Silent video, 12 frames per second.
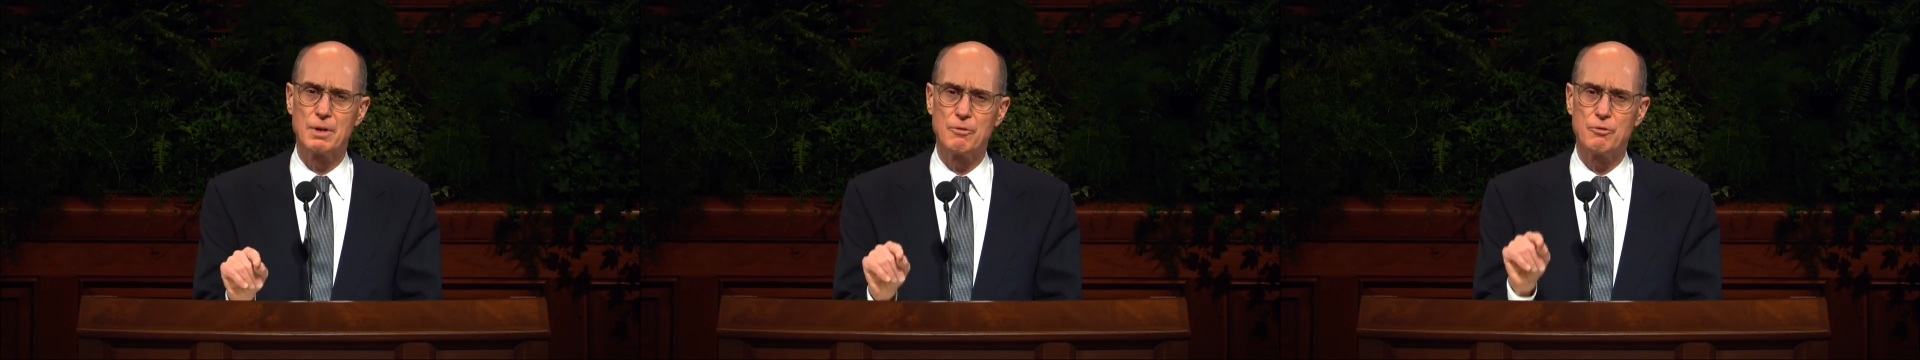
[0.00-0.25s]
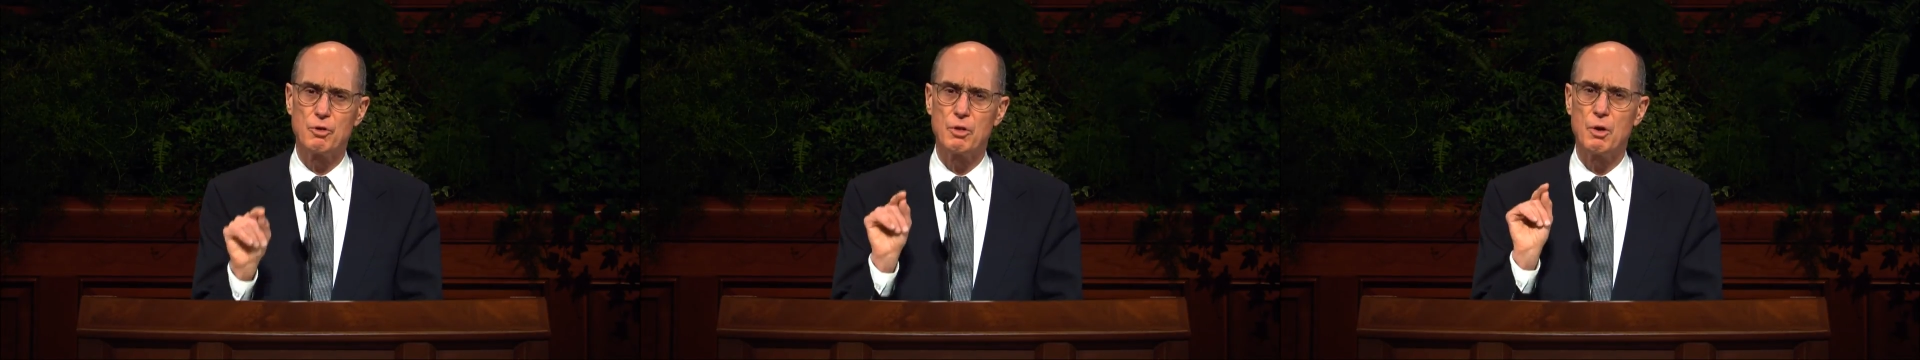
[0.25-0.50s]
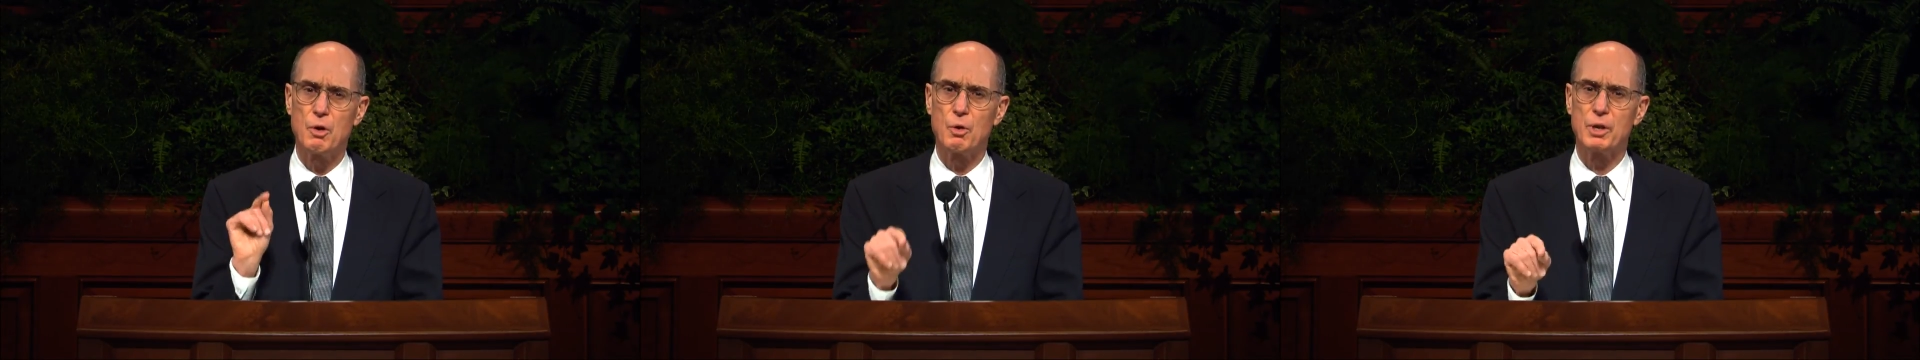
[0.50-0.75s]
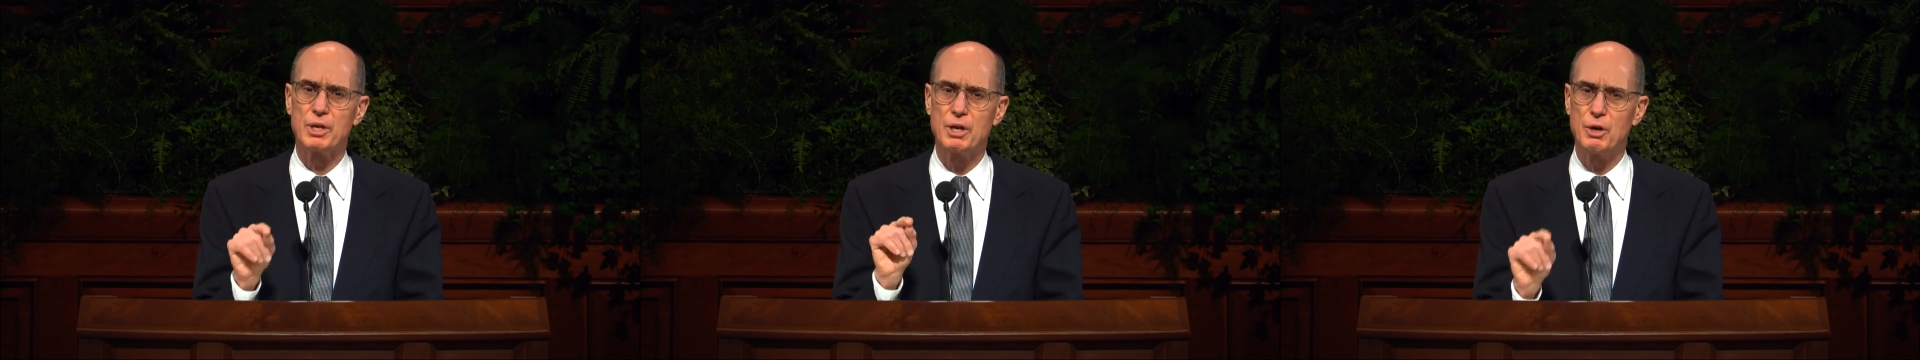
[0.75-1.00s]
for the
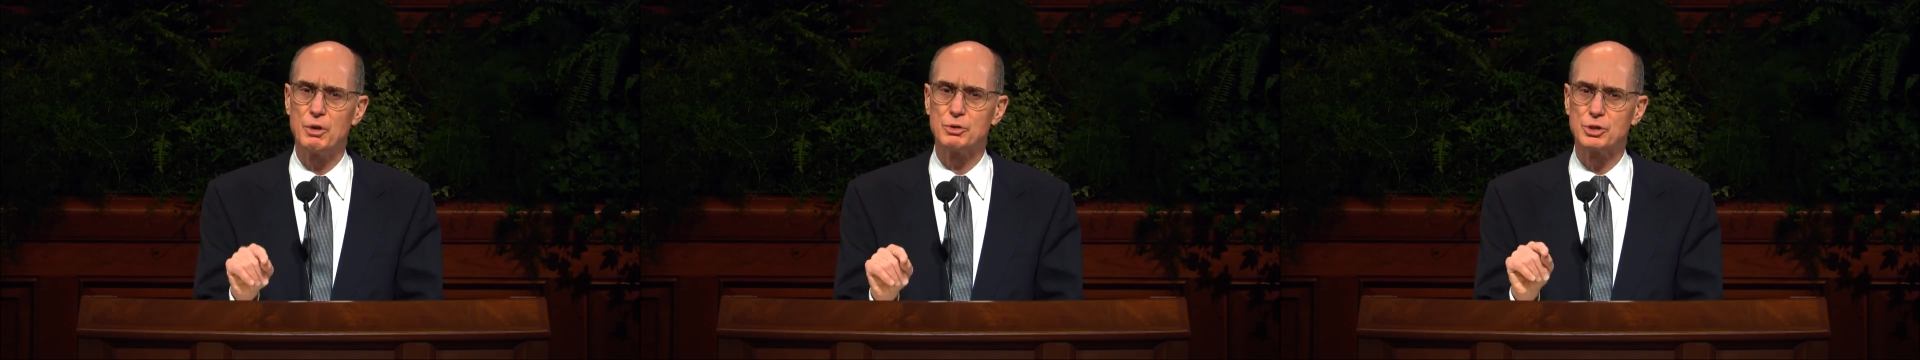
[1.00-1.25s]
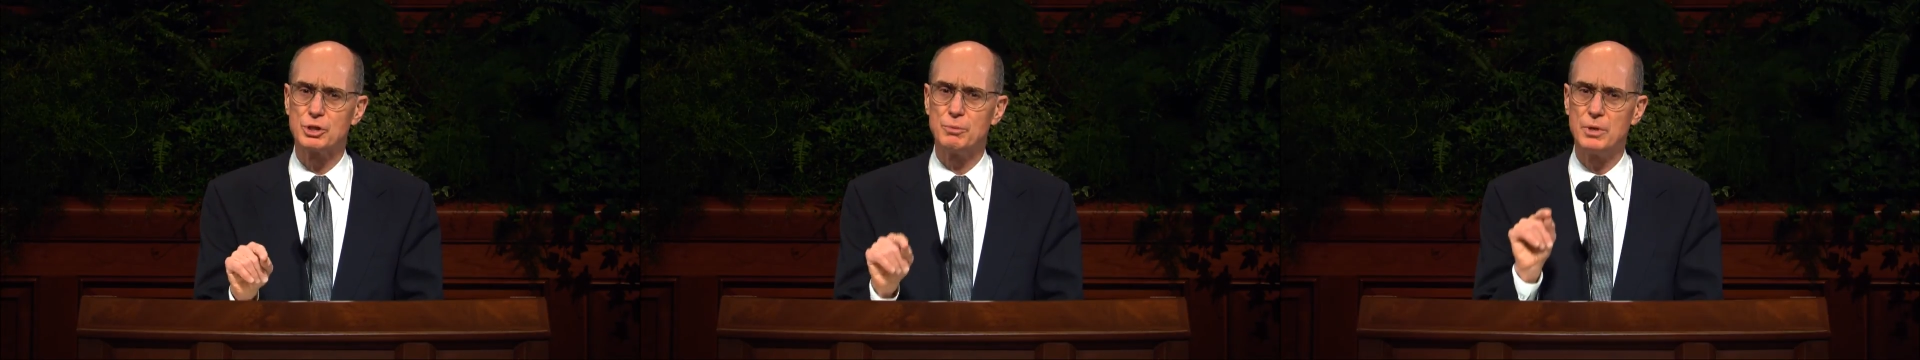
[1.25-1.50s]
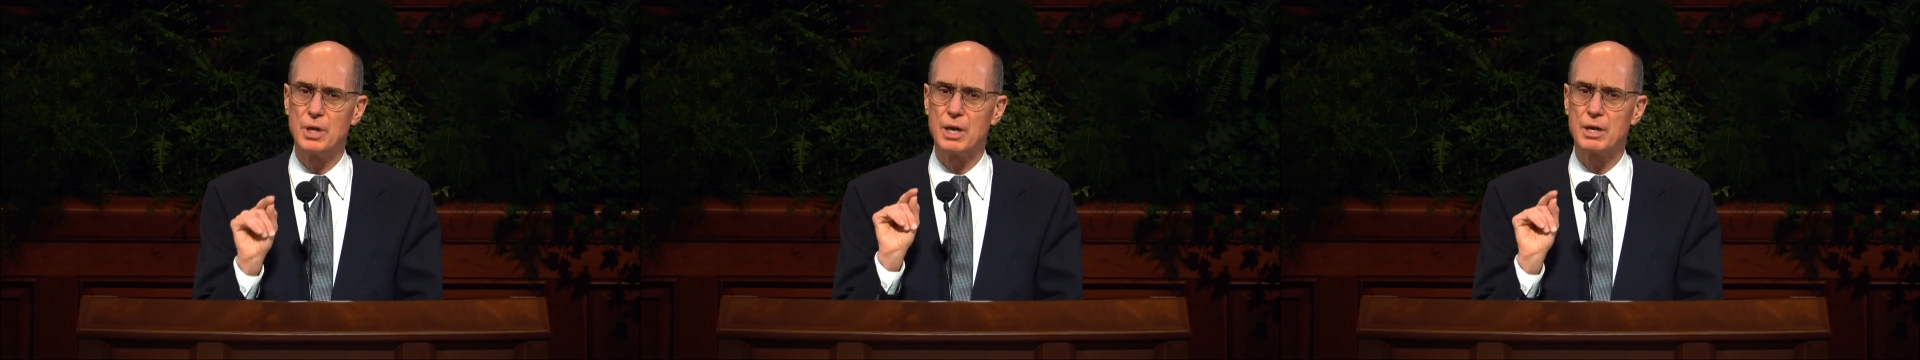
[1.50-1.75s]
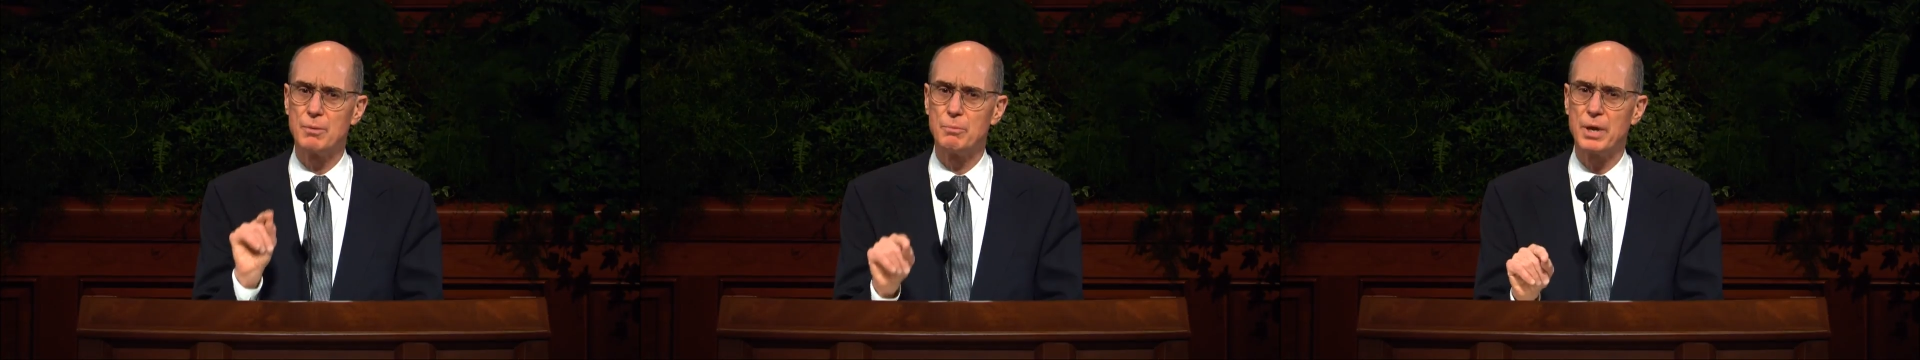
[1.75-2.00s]
Holy Ghost to be our
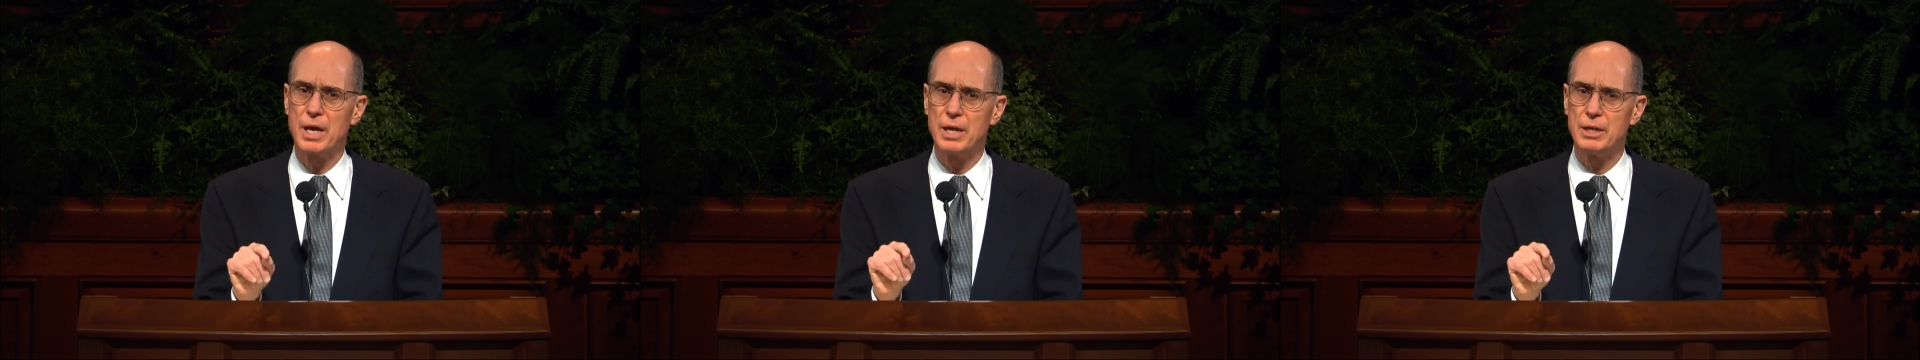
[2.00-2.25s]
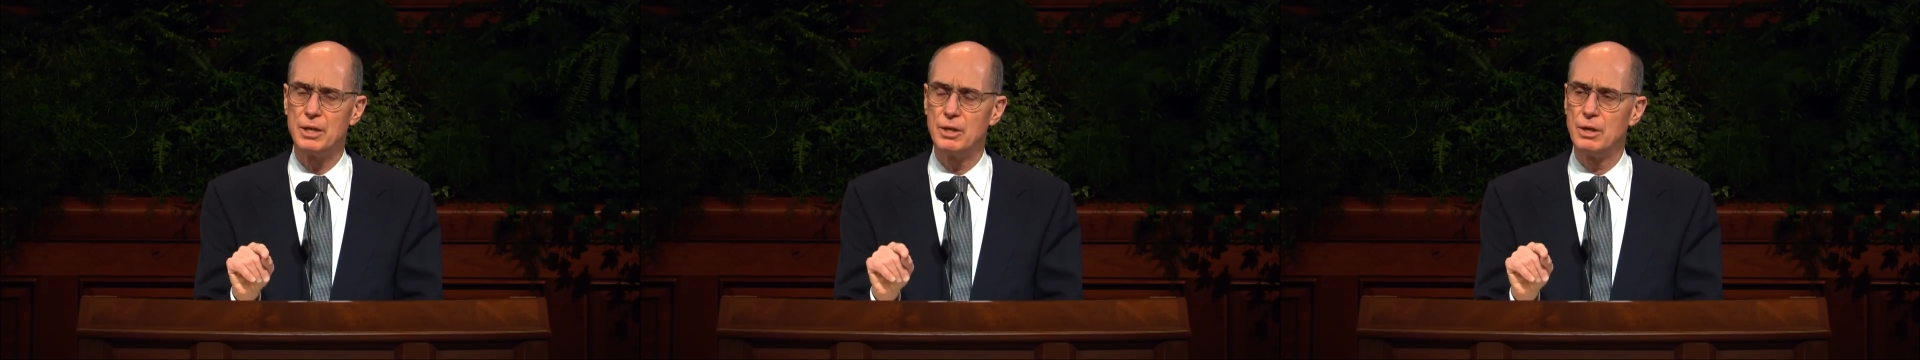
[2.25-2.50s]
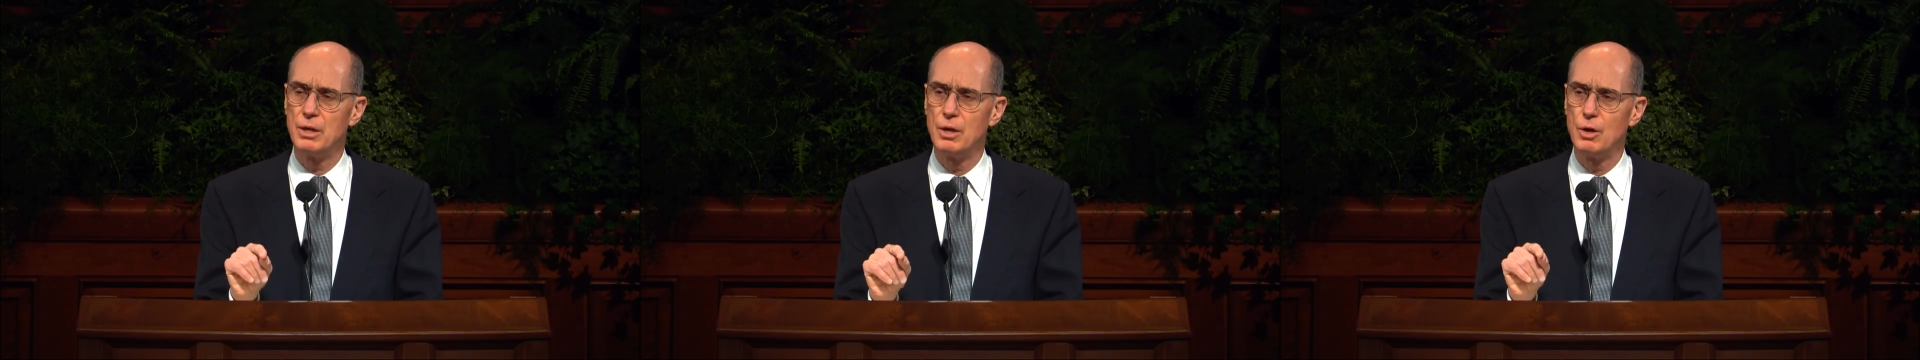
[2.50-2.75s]
companion